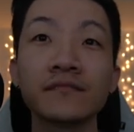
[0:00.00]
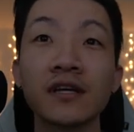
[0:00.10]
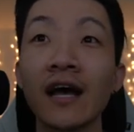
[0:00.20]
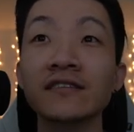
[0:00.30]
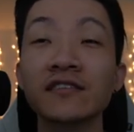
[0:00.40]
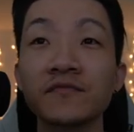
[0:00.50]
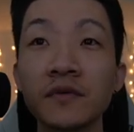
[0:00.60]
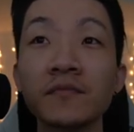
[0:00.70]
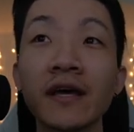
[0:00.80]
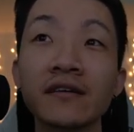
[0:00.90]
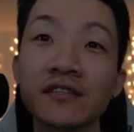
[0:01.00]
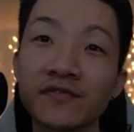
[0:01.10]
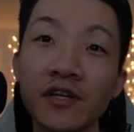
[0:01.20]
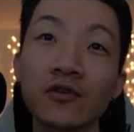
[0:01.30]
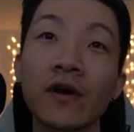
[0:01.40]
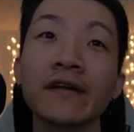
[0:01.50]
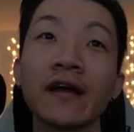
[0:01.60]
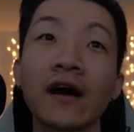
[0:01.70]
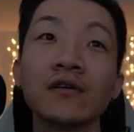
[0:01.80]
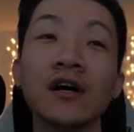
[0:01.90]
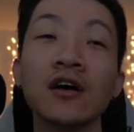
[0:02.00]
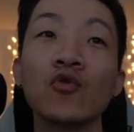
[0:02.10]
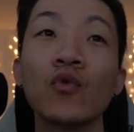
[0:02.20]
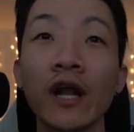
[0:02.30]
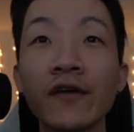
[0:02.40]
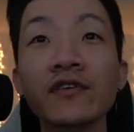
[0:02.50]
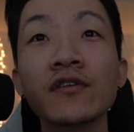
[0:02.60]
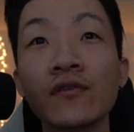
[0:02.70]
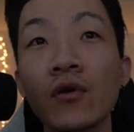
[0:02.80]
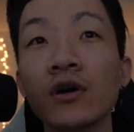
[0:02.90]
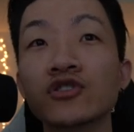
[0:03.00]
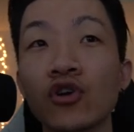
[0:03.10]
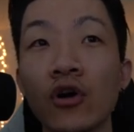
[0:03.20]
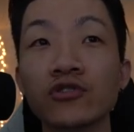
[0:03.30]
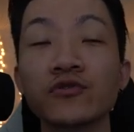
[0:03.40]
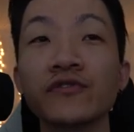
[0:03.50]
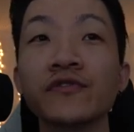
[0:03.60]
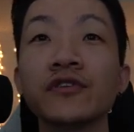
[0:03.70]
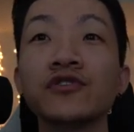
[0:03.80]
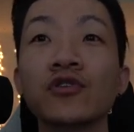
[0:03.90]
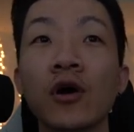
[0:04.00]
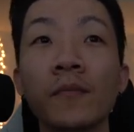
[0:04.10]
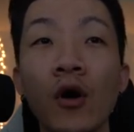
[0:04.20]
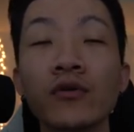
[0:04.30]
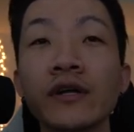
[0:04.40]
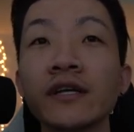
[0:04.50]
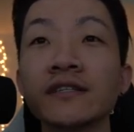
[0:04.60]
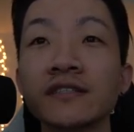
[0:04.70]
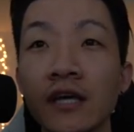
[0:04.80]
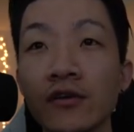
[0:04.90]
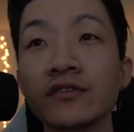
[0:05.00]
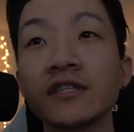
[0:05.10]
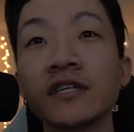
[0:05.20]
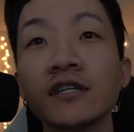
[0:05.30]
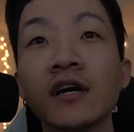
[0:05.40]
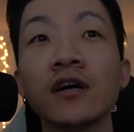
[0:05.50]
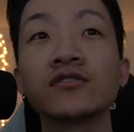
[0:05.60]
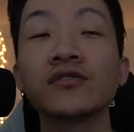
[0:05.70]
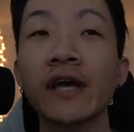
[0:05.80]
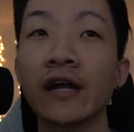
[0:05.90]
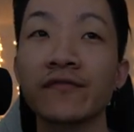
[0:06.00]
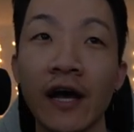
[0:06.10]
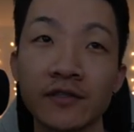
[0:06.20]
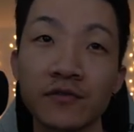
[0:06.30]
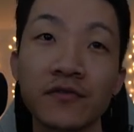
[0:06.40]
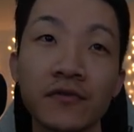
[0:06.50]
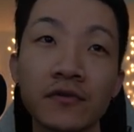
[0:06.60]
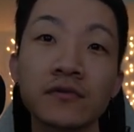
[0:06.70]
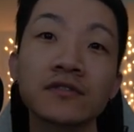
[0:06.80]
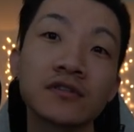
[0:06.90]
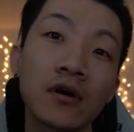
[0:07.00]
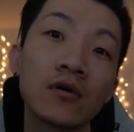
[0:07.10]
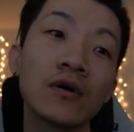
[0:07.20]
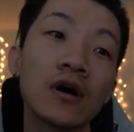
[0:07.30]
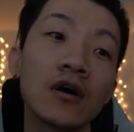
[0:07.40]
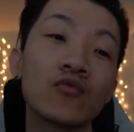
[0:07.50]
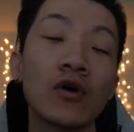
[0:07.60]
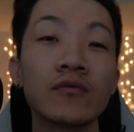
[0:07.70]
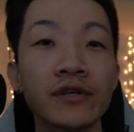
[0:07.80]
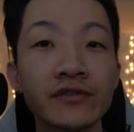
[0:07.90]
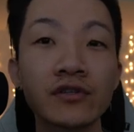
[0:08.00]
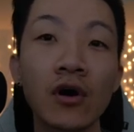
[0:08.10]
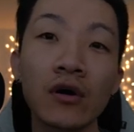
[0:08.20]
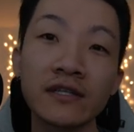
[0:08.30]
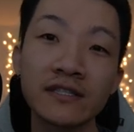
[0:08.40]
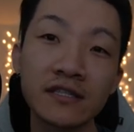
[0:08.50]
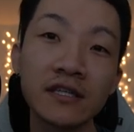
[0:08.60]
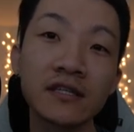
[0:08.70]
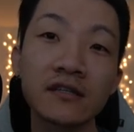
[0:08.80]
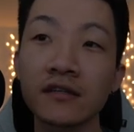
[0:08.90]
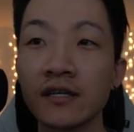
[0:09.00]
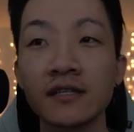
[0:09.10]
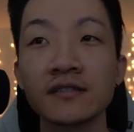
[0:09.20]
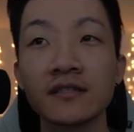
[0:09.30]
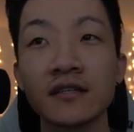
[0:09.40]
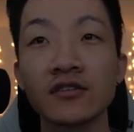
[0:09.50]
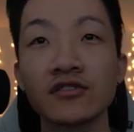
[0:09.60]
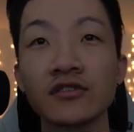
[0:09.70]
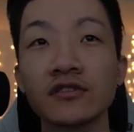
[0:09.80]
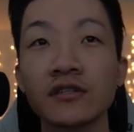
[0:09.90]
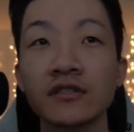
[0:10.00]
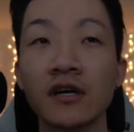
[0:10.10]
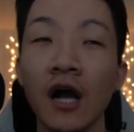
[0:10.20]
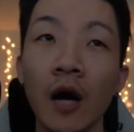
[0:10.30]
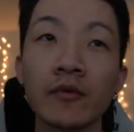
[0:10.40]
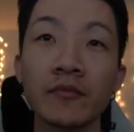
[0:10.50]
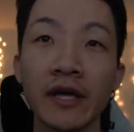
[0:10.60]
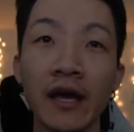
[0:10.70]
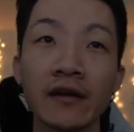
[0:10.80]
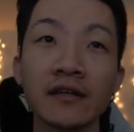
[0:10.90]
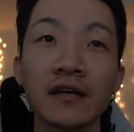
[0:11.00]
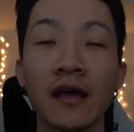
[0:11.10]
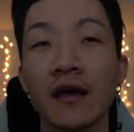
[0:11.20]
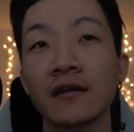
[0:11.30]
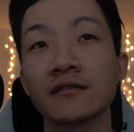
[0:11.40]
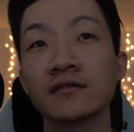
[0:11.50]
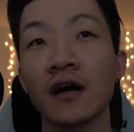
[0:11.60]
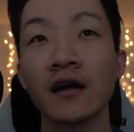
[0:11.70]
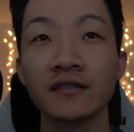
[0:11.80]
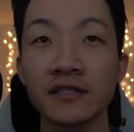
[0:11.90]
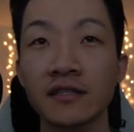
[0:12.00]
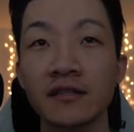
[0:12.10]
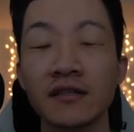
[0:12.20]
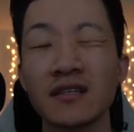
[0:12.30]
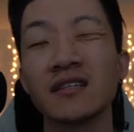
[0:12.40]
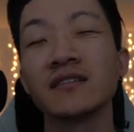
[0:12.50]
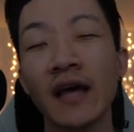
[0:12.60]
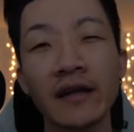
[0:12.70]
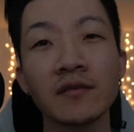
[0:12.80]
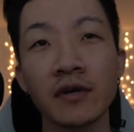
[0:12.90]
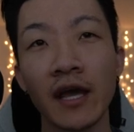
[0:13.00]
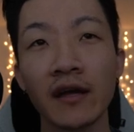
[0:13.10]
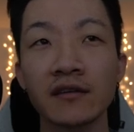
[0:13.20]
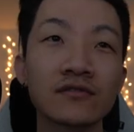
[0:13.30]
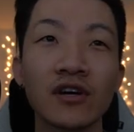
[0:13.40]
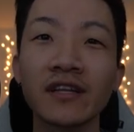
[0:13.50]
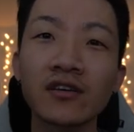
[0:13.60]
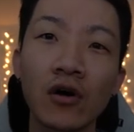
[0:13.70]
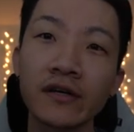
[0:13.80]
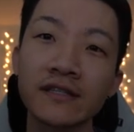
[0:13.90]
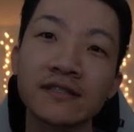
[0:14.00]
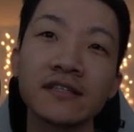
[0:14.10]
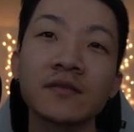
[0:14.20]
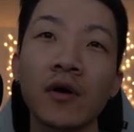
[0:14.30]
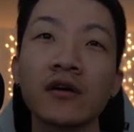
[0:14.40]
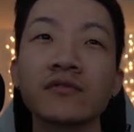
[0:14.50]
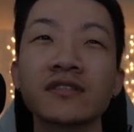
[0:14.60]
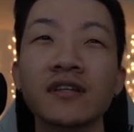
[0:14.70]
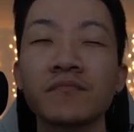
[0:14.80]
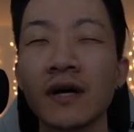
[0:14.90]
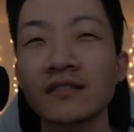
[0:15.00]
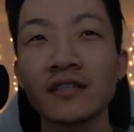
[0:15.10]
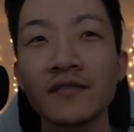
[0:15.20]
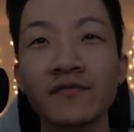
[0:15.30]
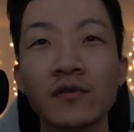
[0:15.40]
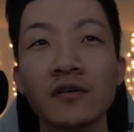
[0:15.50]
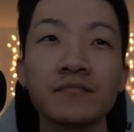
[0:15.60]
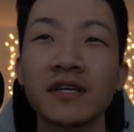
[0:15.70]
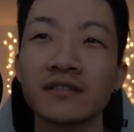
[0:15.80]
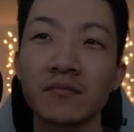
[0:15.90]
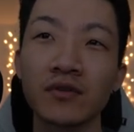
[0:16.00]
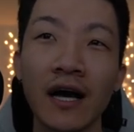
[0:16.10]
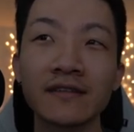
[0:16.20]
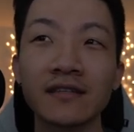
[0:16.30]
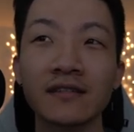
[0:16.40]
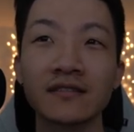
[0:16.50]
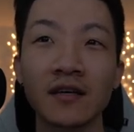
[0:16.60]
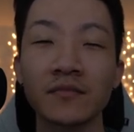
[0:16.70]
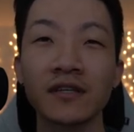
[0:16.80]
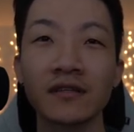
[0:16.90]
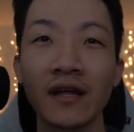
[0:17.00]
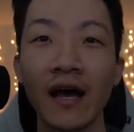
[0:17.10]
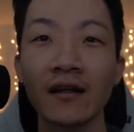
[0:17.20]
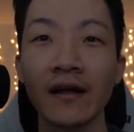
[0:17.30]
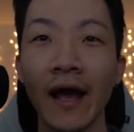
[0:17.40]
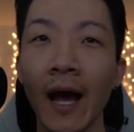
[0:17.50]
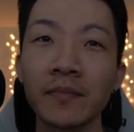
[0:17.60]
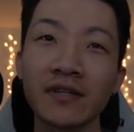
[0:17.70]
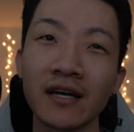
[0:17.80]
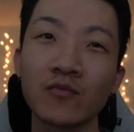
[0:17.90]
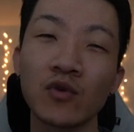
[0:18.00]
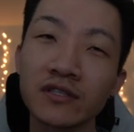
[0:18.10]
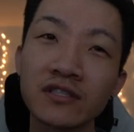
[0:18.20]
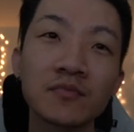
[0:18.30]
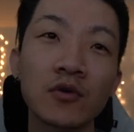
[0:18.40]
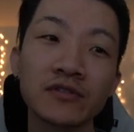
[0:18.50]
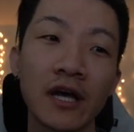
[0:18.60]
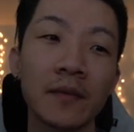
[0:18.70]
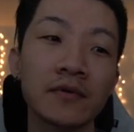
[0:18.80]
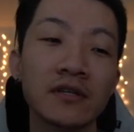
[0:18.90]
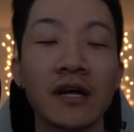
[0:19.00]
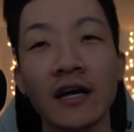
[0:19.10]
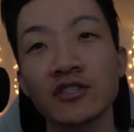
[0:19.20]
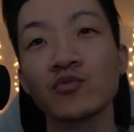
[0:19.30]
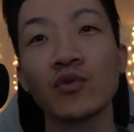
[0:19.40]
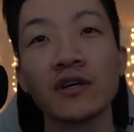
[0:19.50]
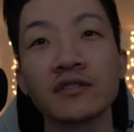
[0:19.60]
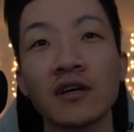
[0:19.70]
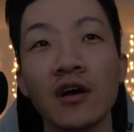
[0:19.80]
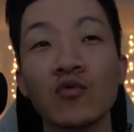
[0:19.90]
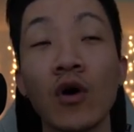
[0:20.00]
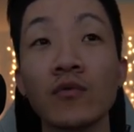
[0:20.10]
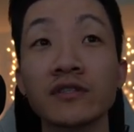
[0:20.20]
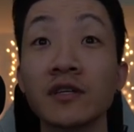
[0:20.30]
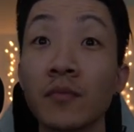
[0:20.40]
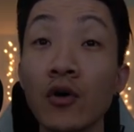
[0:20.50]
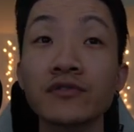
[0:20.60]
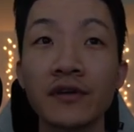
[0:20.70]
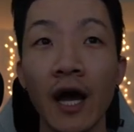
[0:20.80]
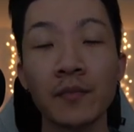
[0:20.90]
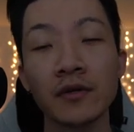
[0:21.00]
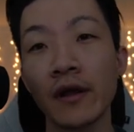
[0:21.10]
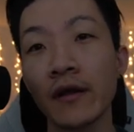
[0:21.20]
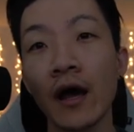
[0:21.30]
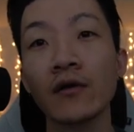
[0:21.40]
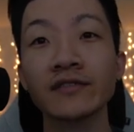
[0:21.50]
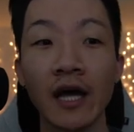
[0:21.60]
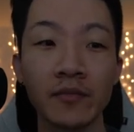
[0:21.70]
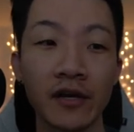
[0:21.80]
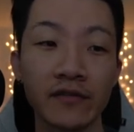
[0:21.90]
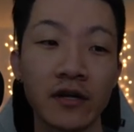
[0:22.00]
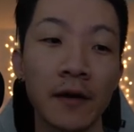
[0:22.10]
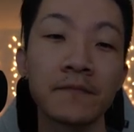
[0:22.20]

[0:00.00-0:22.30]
And as of me making this video right now, whenever you throw a charge move, your opponent is guaranteed to get a fast move through. So what we used to call a sneak is essentially just a common mechanic and honestly the intended mechanic. So I think calling a sneak probably wasn't the best name for it because it implies that it's something that happened that wasn't supposed to happen. It actually was what was supposed to happen. And now it's happening every time.